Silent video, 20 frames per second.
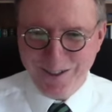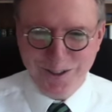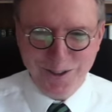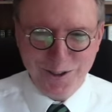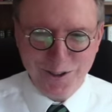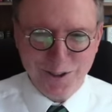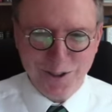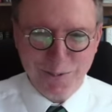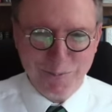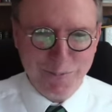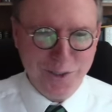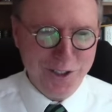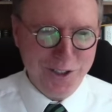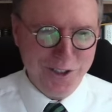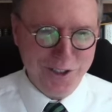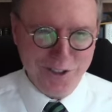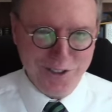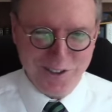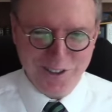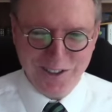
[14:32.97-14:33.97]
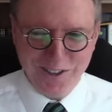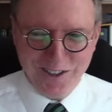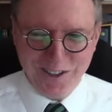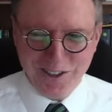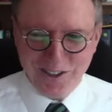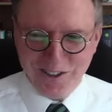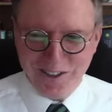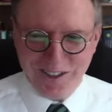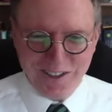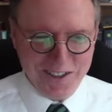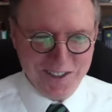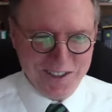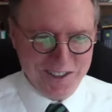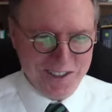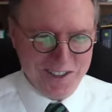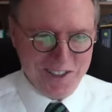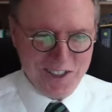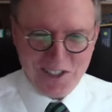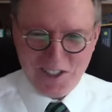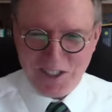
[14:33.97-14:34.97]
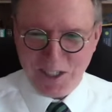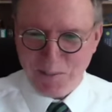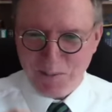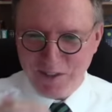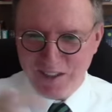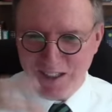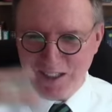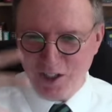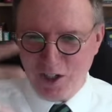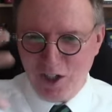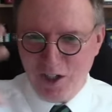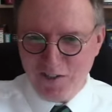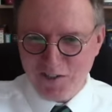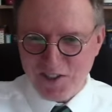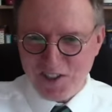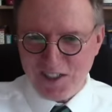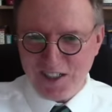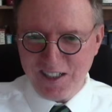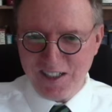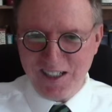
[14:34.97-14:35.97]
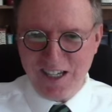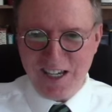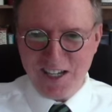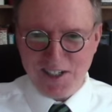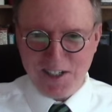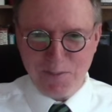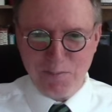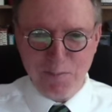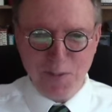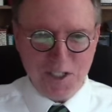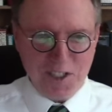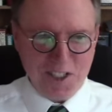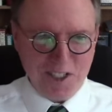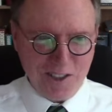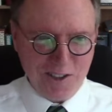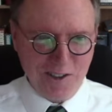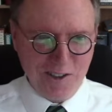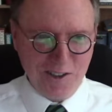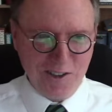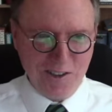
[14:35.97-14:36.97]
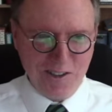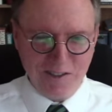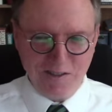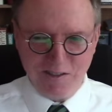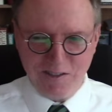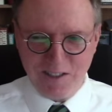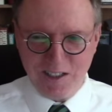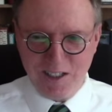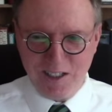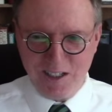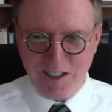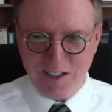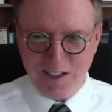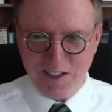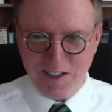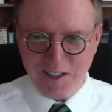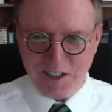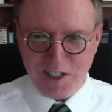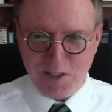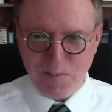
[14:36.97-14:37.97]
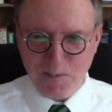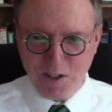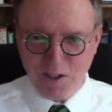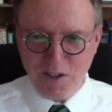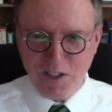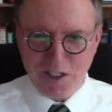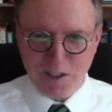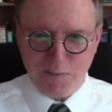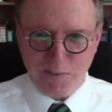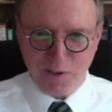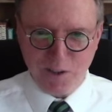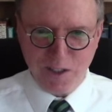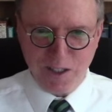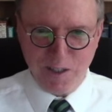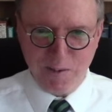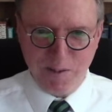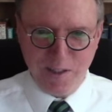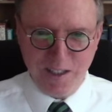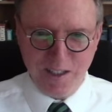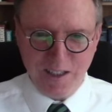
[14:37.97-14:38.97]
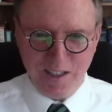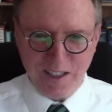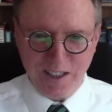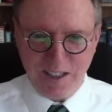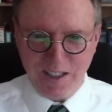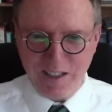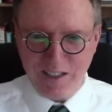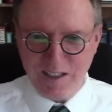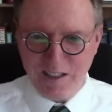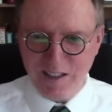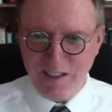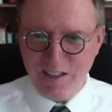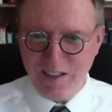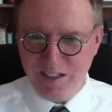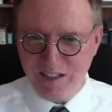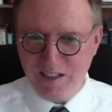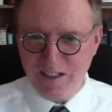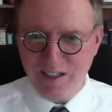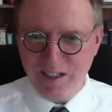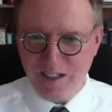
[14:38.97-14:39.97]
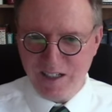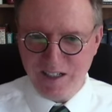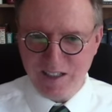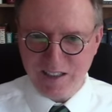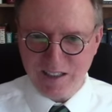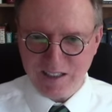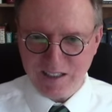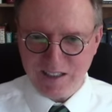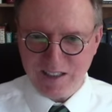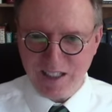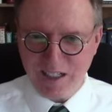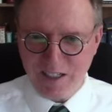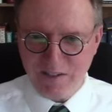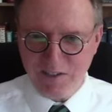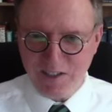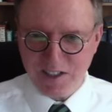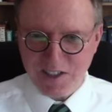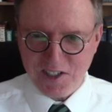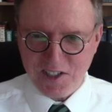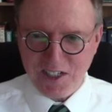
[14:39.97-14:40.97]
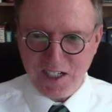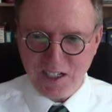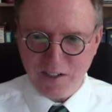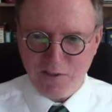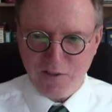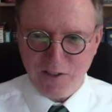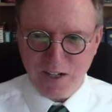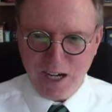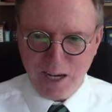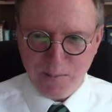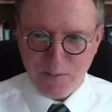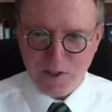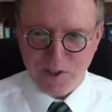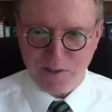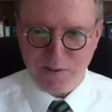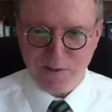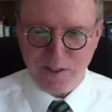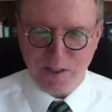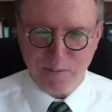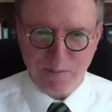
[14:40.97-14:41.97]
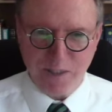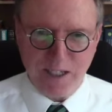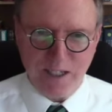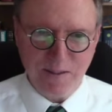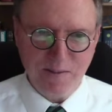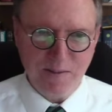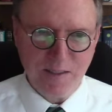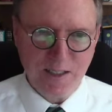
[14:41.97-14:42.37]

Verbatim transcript: or a bird, or, you know, just something that all of a sudden has a mystical uh, experience for them, and they get uh, kind of in a state of rapture from that.